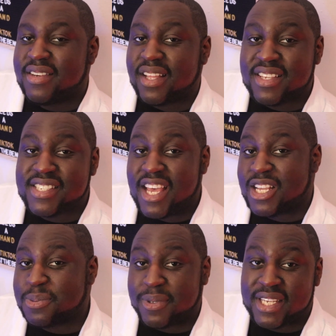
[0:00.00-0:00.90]
Now this
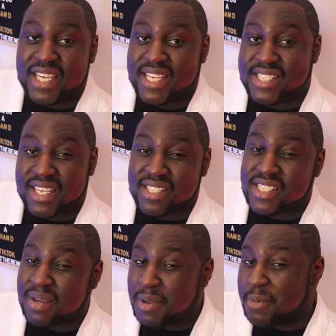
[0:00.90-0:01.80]
sounds pretty easy and
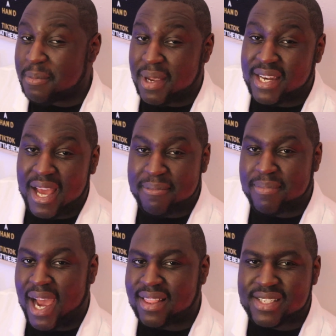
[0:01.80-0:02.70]
some people may not
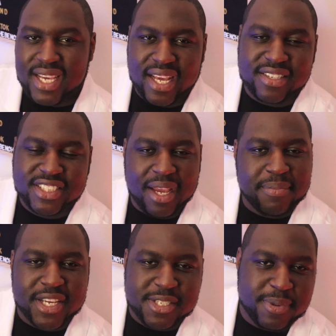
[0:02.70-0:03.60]
mind this kind of
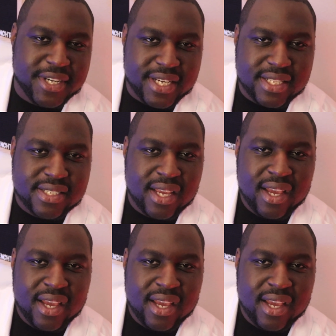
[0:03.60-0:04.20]
shopping experience.